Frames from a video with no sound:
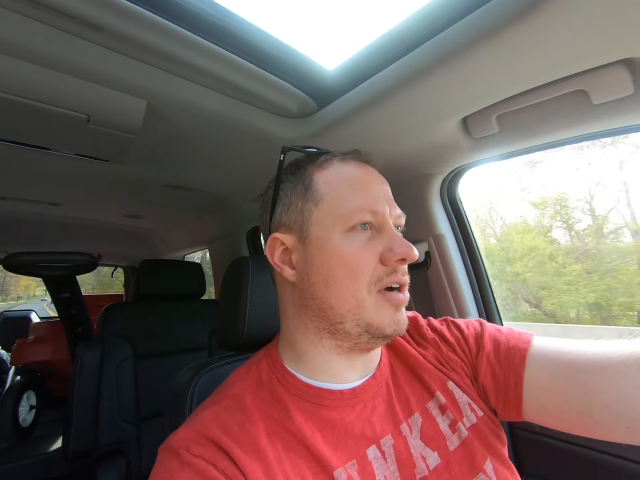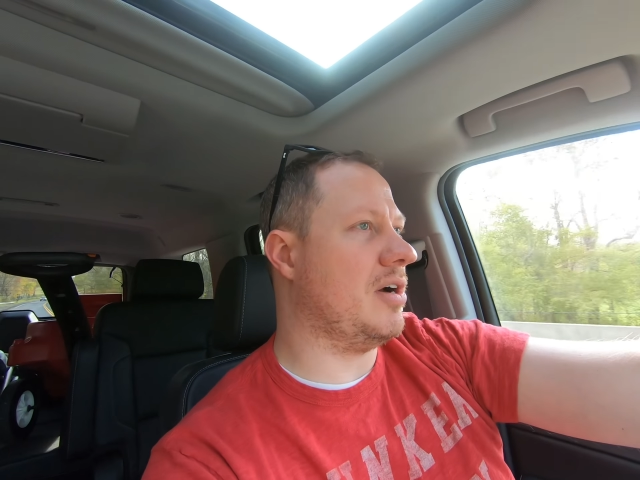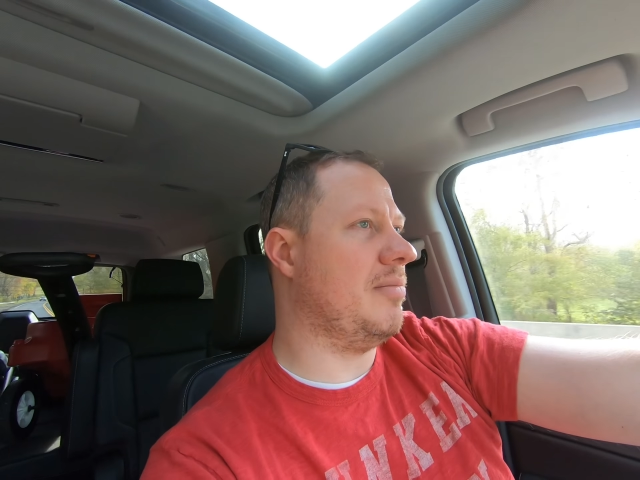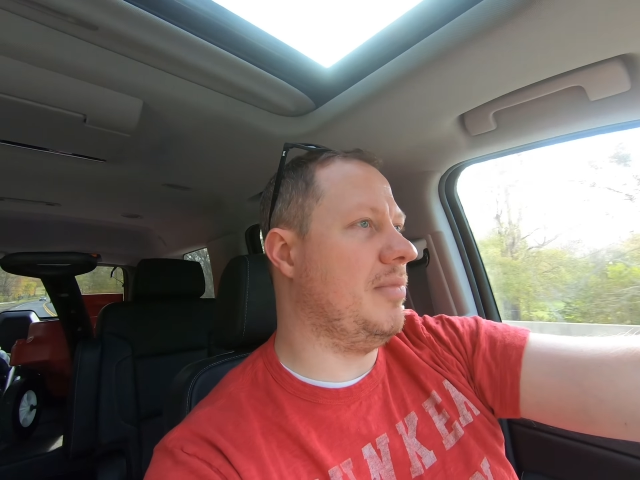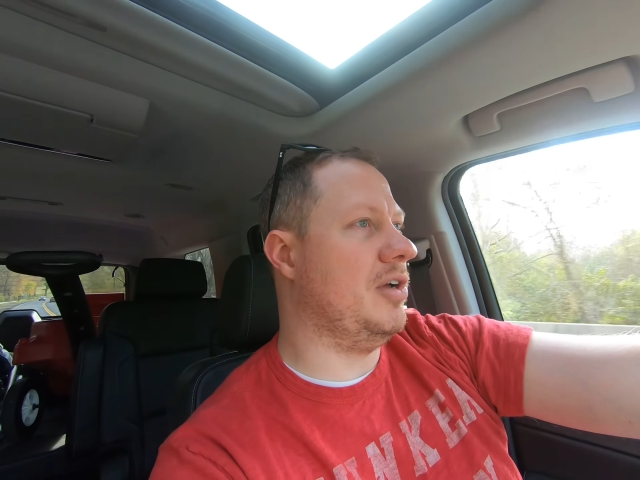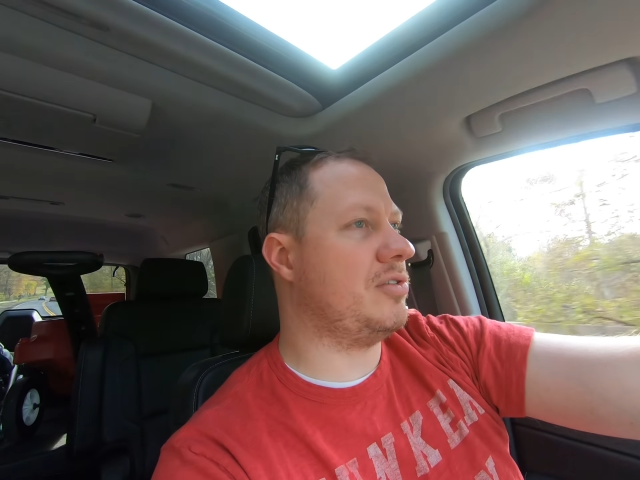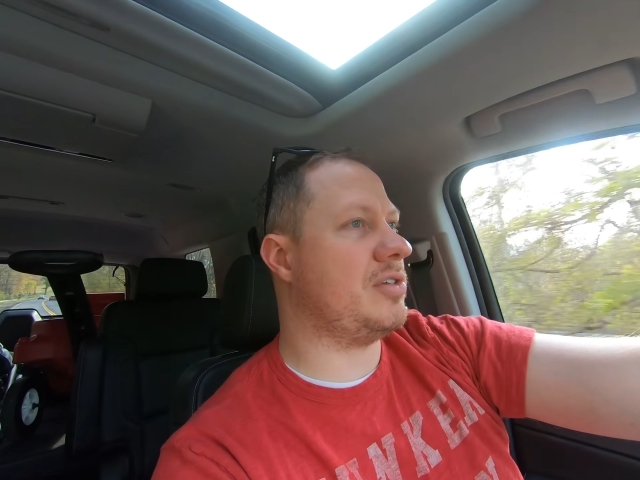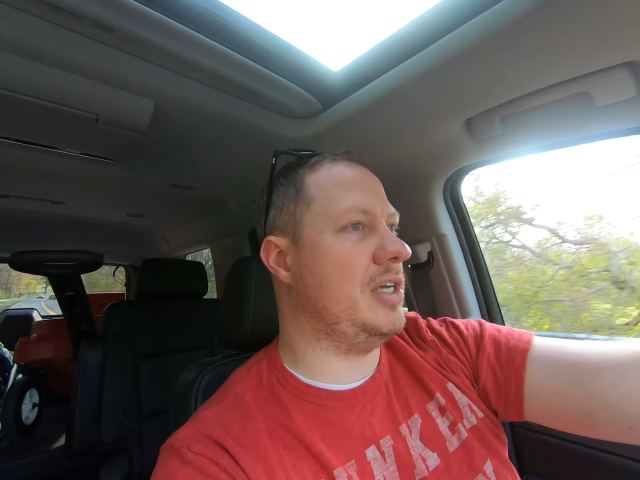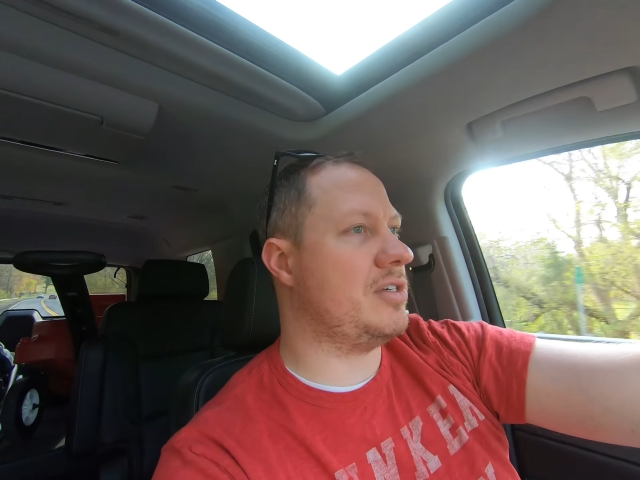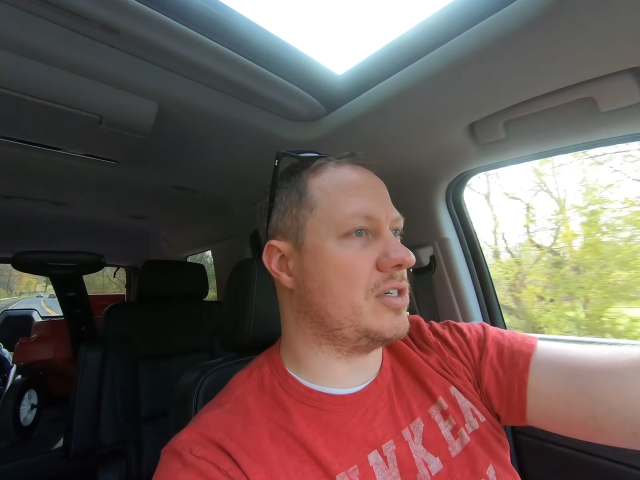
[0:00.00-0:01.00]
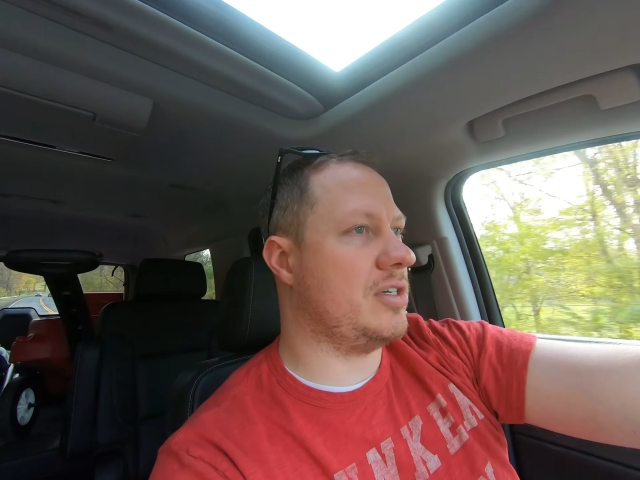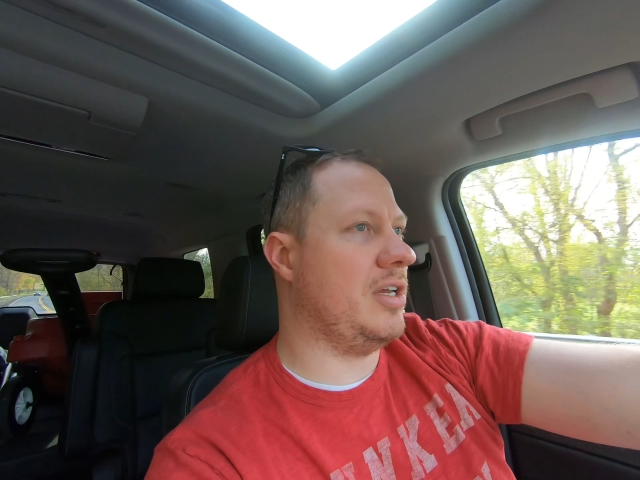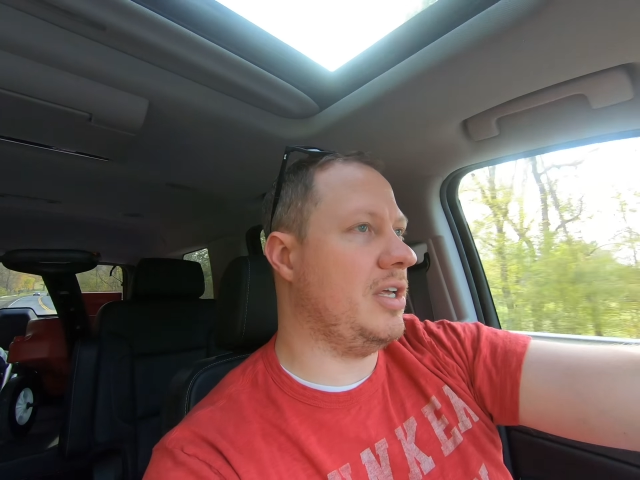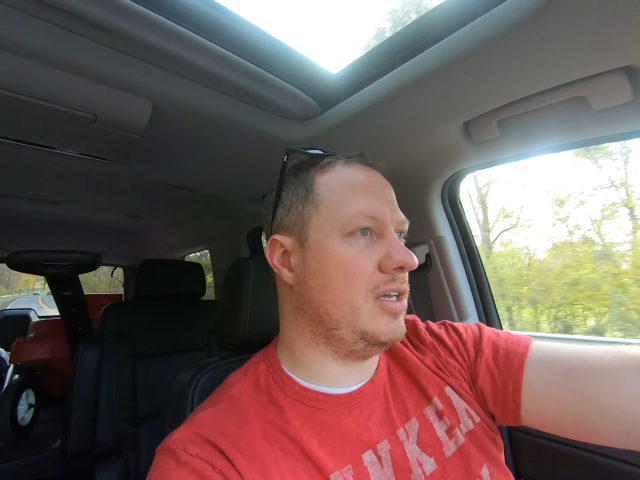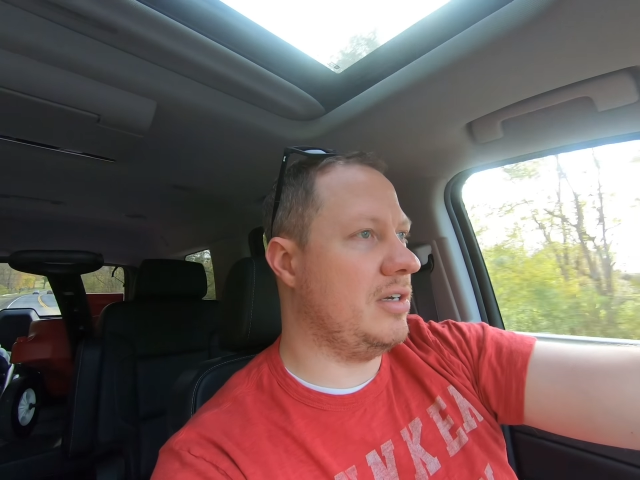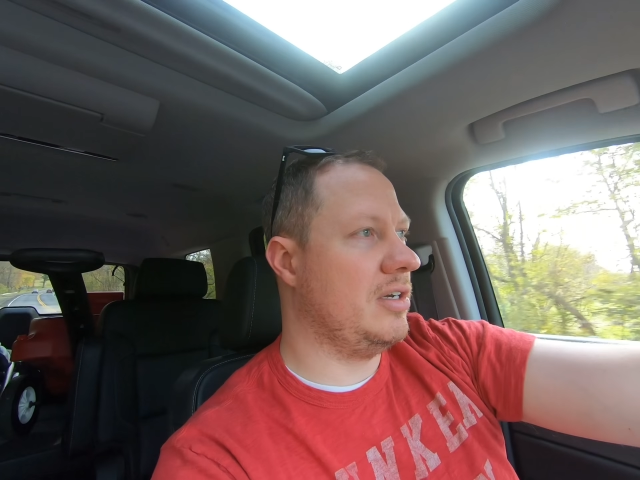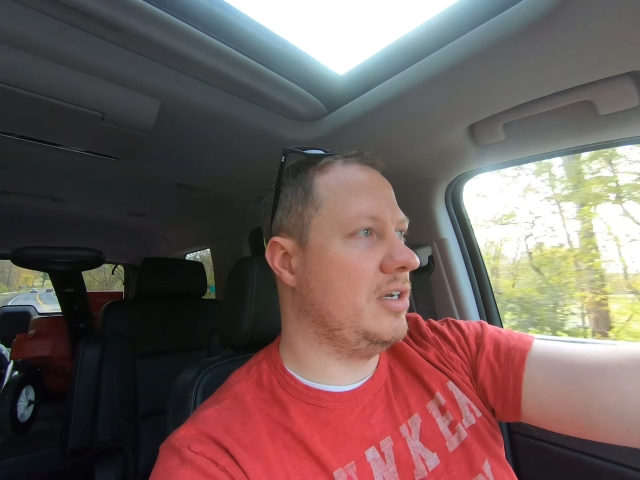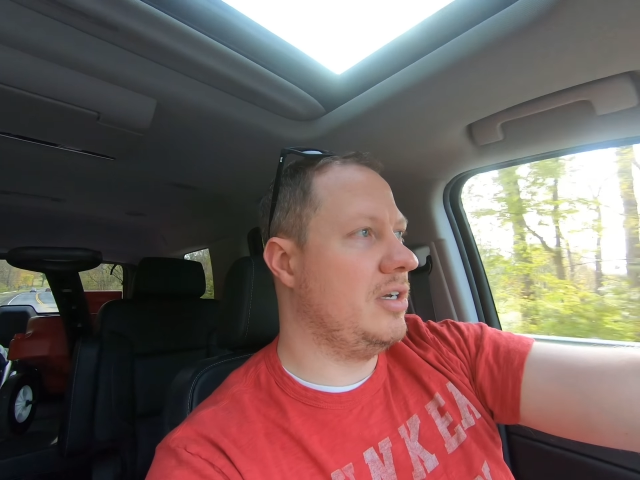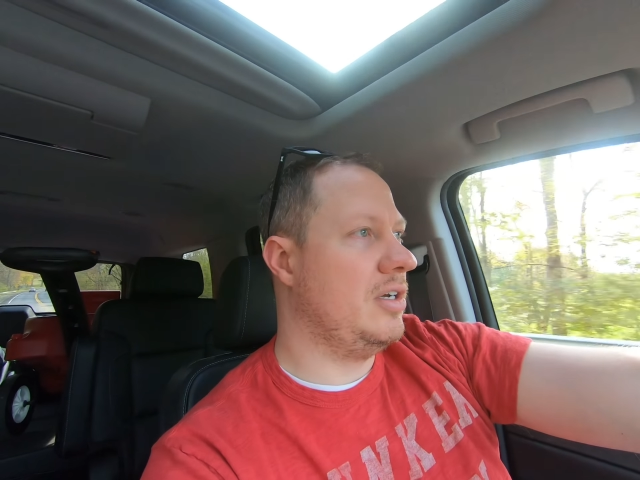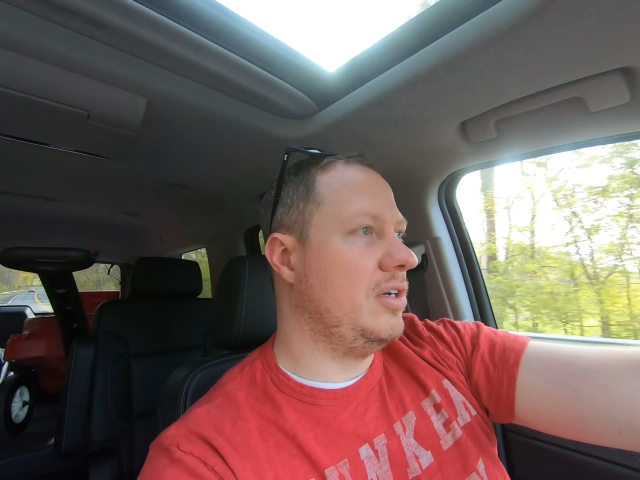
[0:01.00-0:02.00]
are most interested in
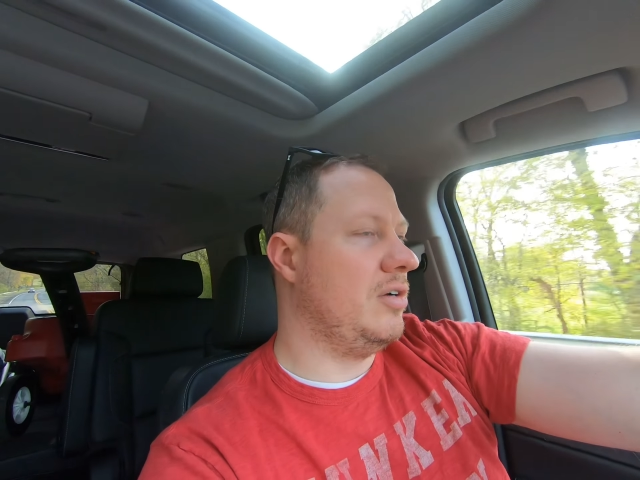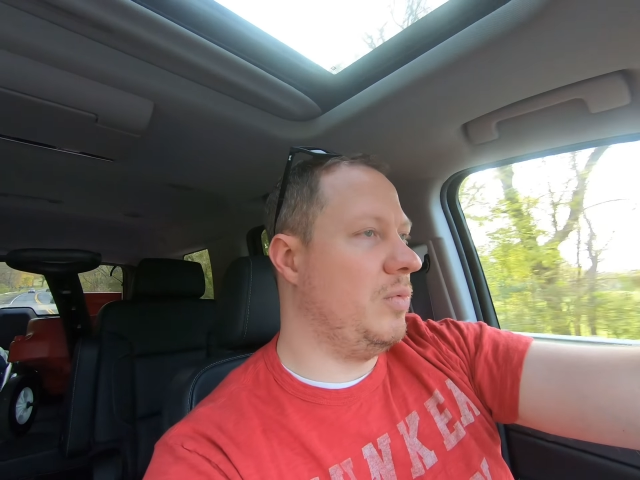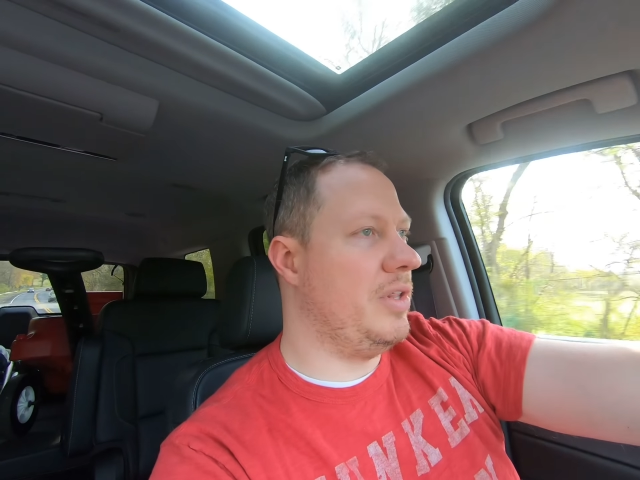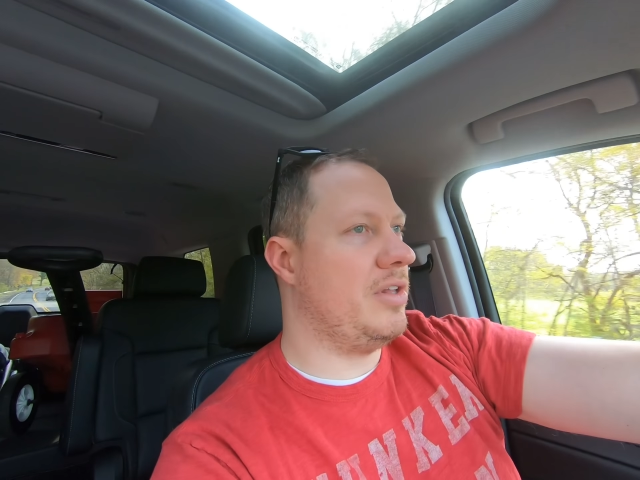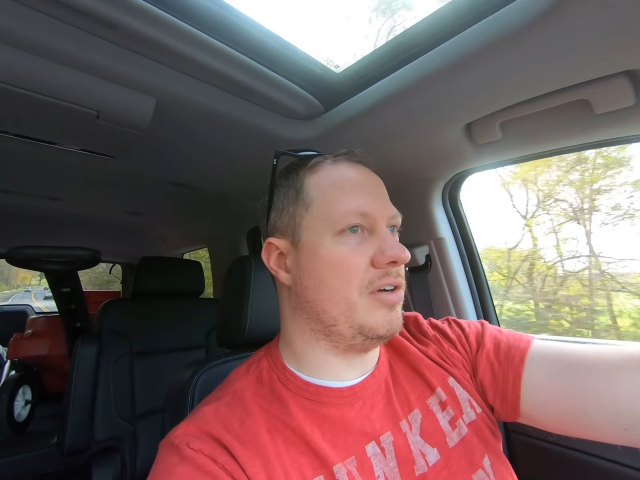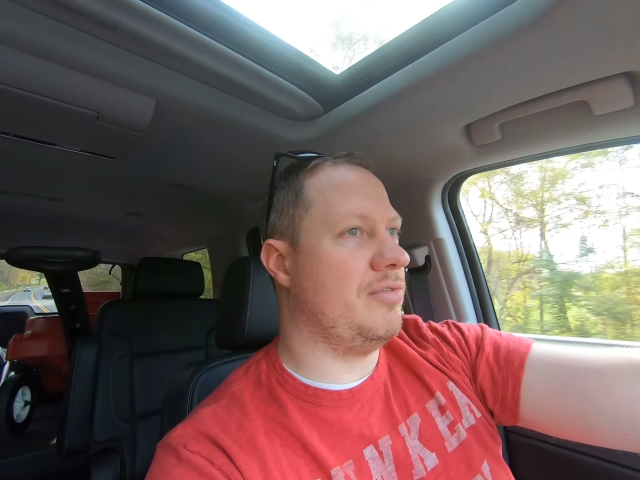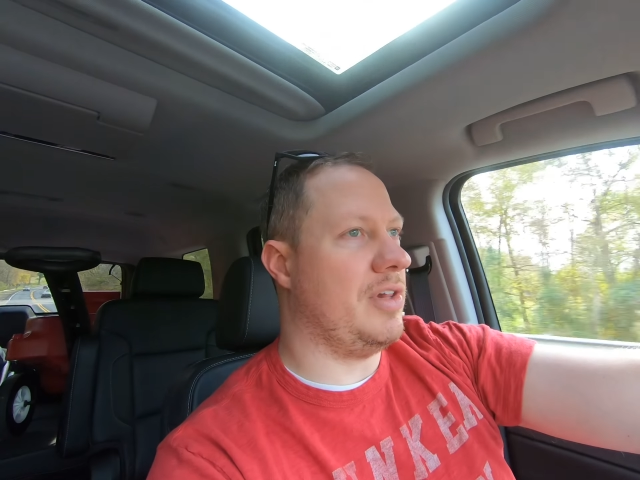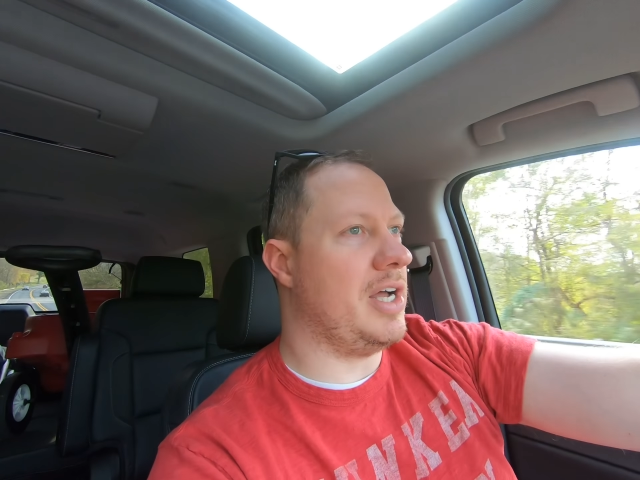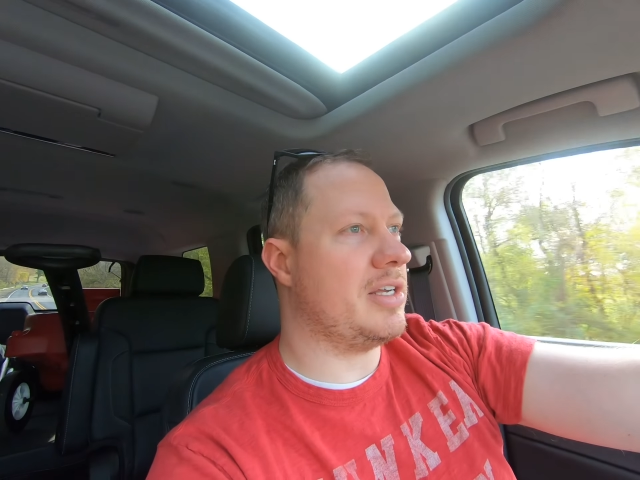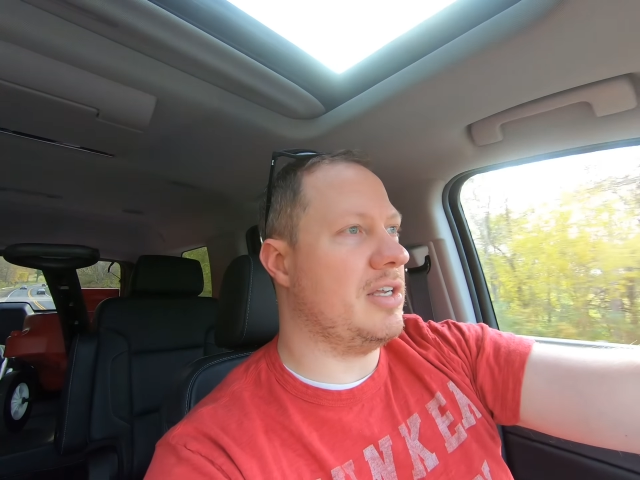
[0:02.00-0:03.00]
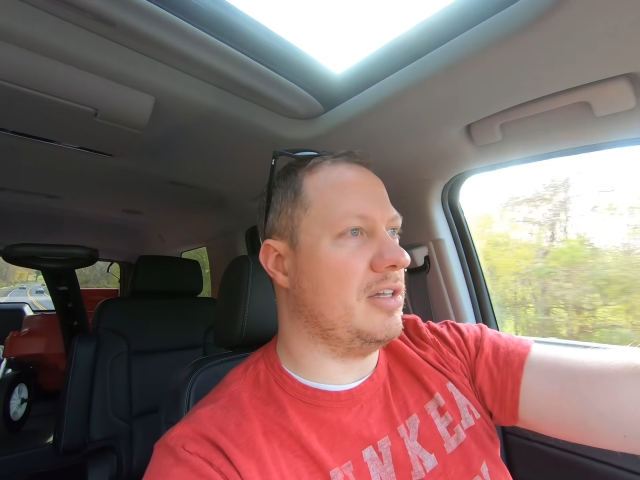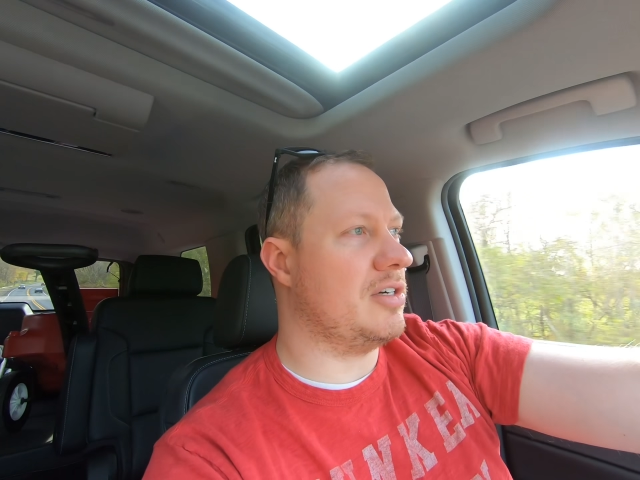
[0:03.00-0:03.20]
when they're vlogging.